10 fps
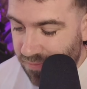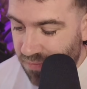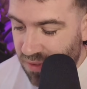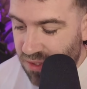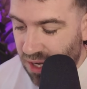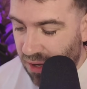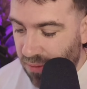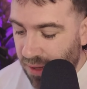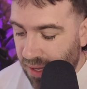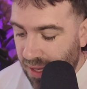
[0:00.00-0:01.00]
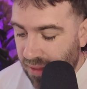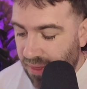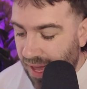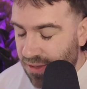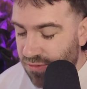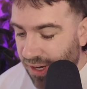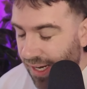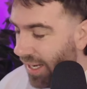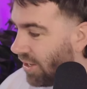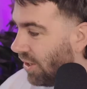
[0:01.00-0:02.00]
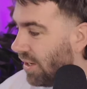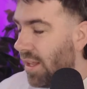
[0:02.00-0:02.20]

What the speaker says: So that's really good.